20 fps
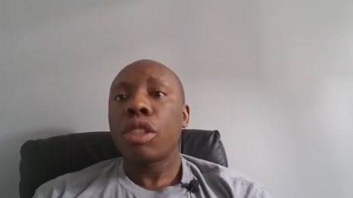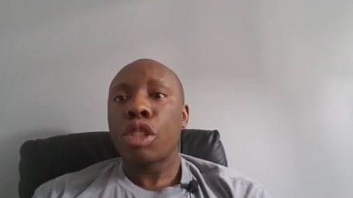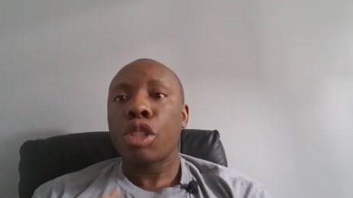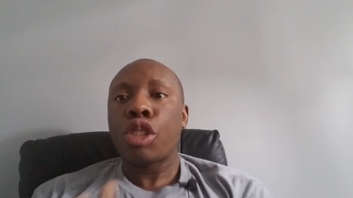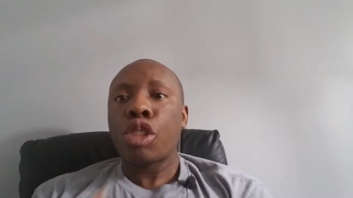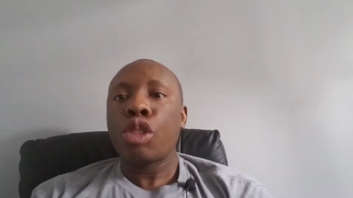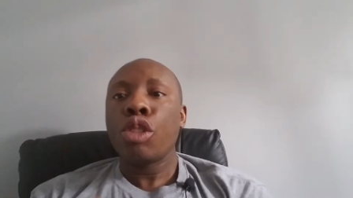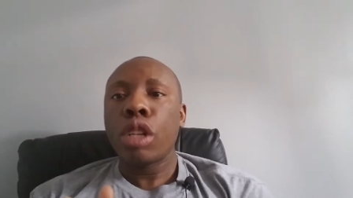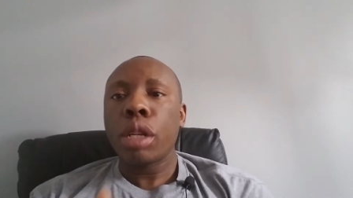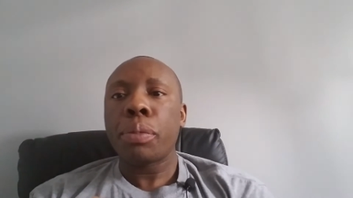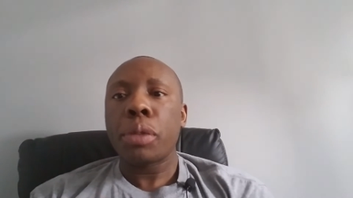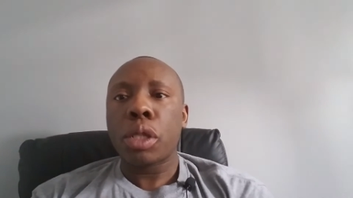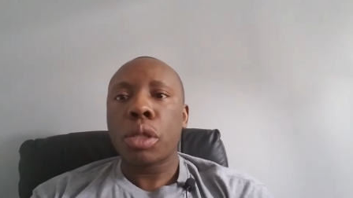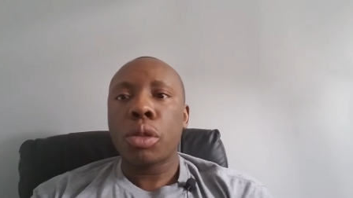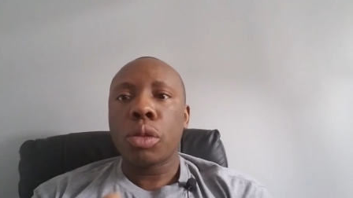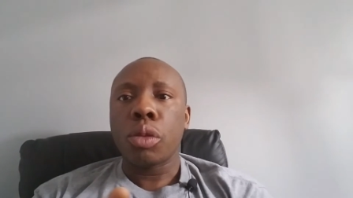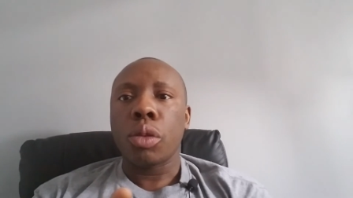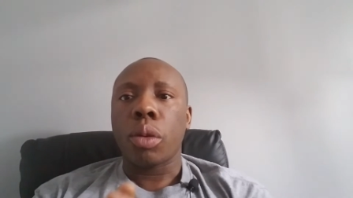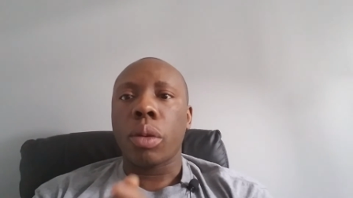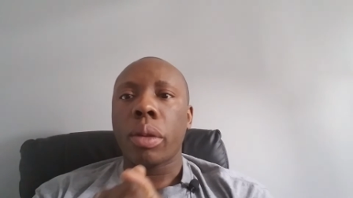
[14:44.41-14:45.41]
to shoot up a
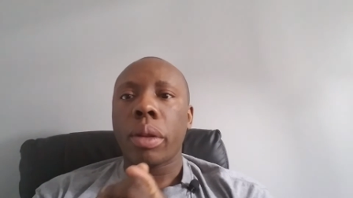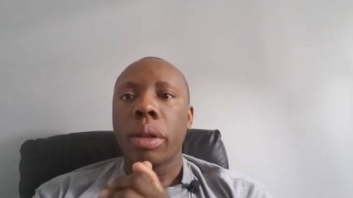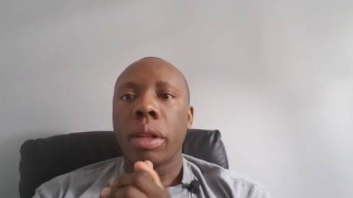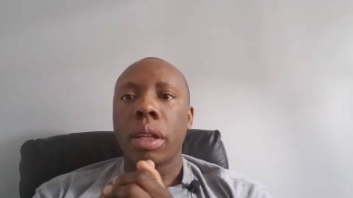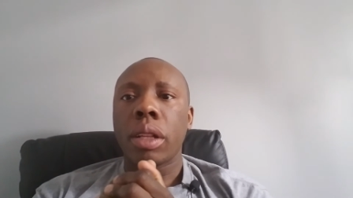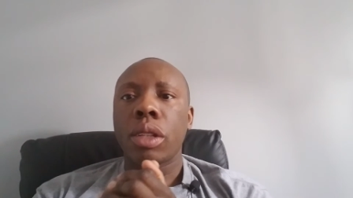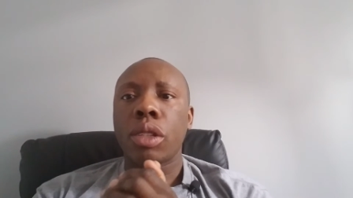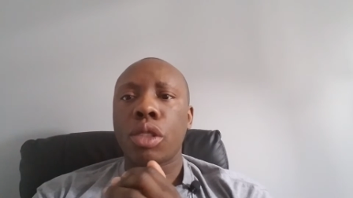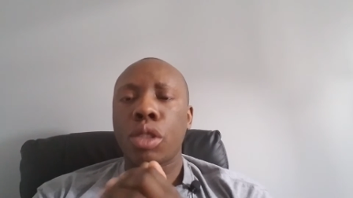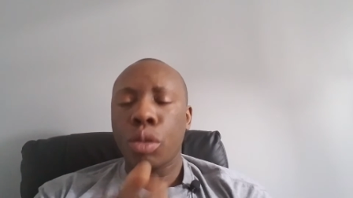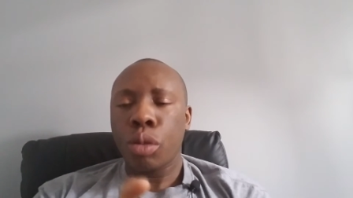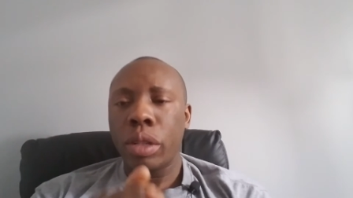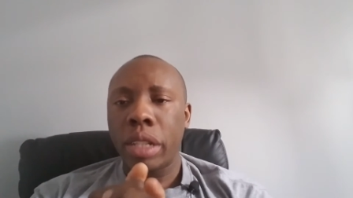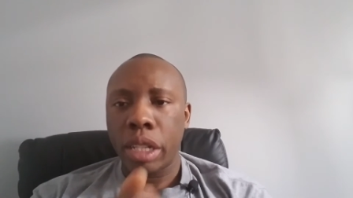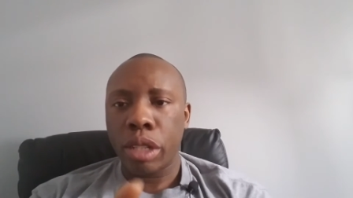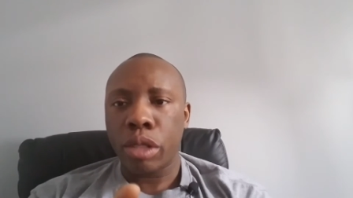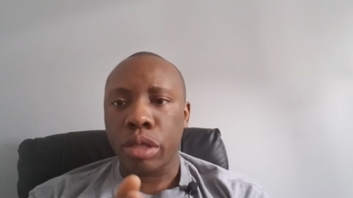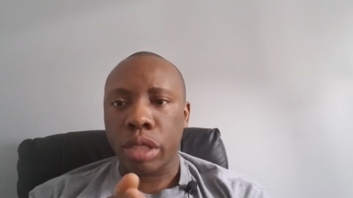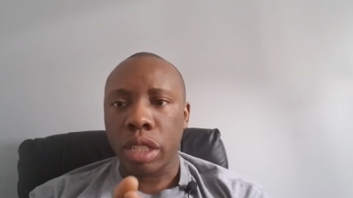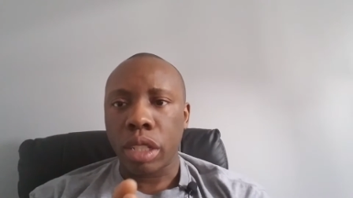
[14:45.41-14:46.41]
school two
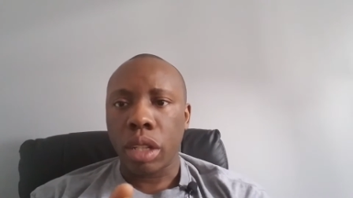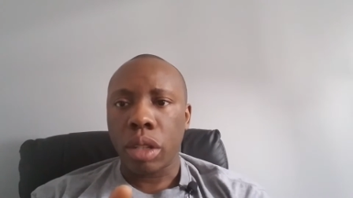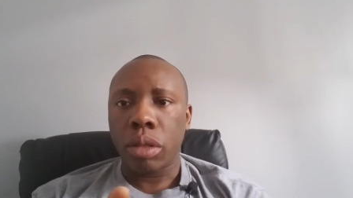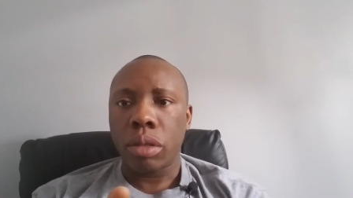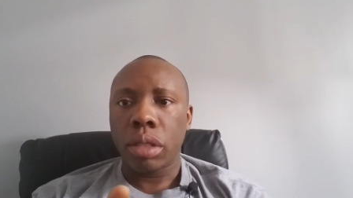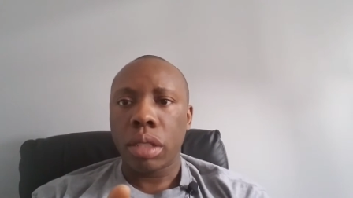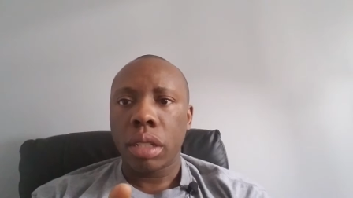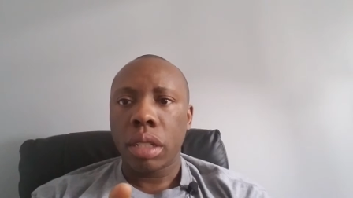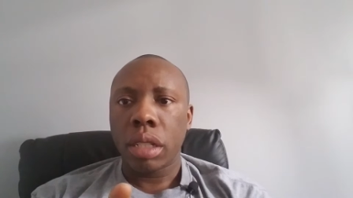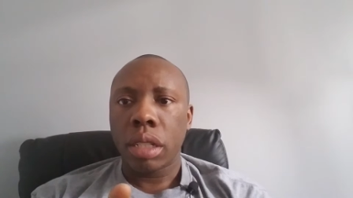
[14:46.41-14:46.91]
years ago.